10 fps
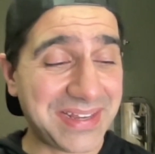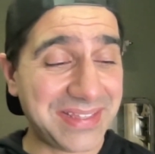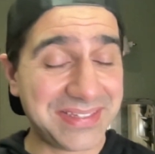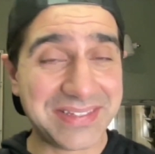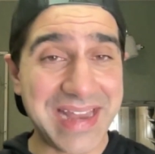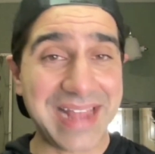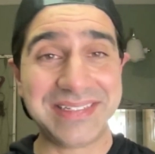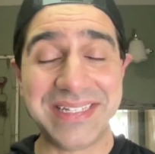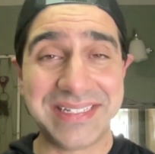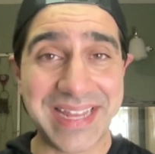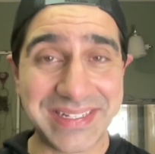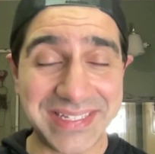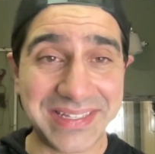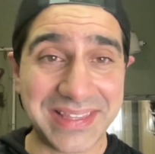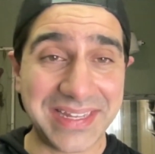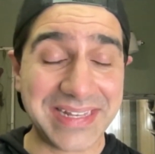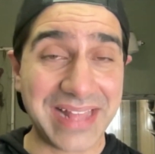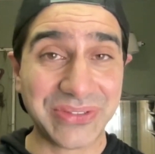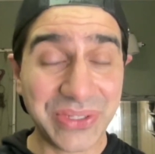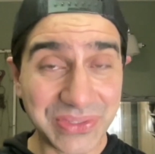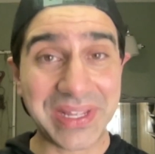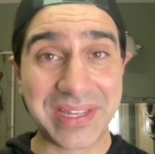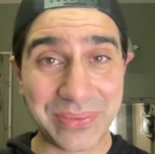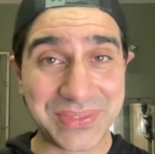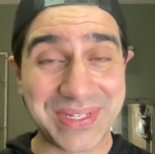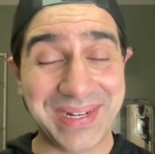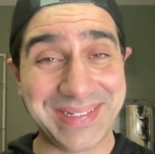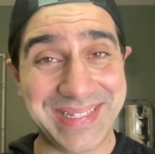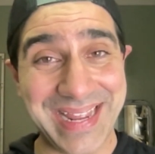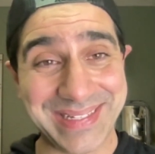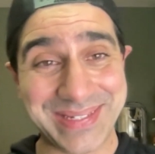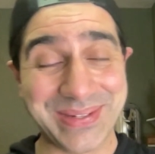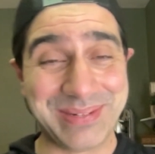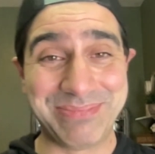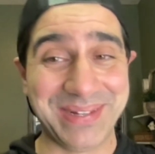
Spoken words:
of this nasty tasting thing that looked like it was going to taste good,